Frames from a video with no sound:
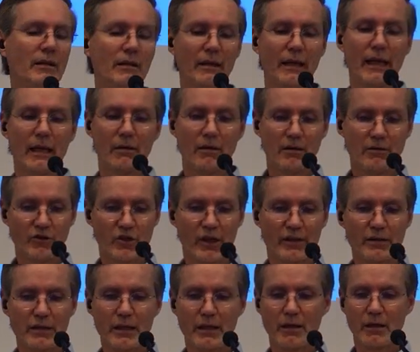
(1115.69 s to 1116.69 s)
In
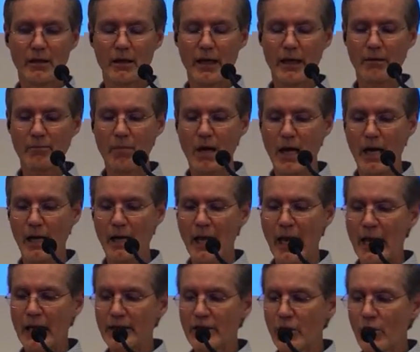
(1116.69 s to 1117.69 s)
just in, in my
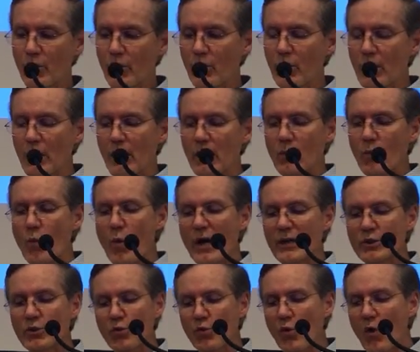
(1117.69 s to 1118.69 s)
so
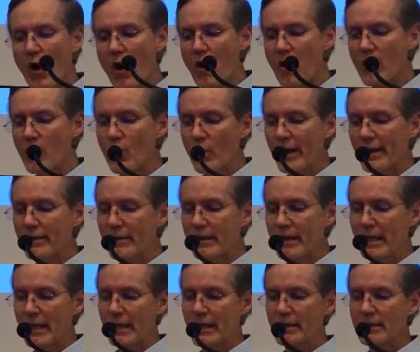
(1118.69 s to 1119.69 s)
what's wrong with
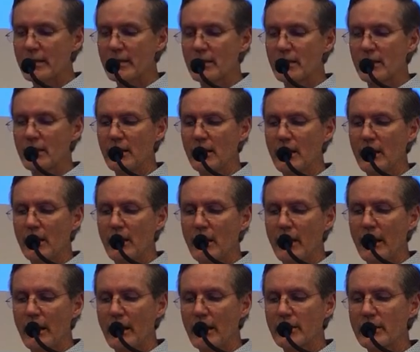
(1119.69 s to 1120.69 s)
this
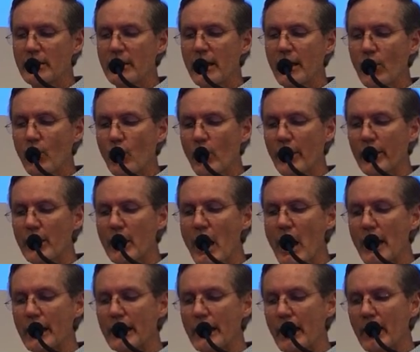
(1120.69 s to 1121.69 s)
is that we're
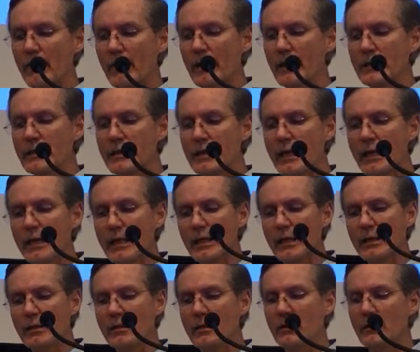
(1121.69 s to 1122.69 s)
not
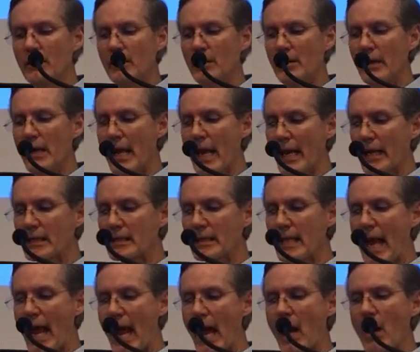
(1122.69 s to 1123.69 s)
guaranteed the
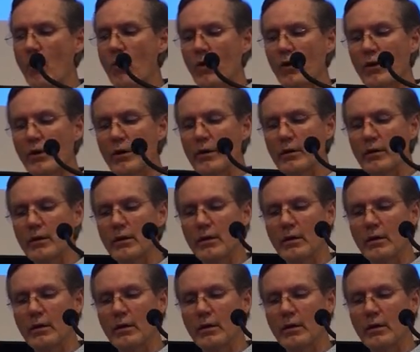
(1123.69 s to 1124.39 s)
next hour,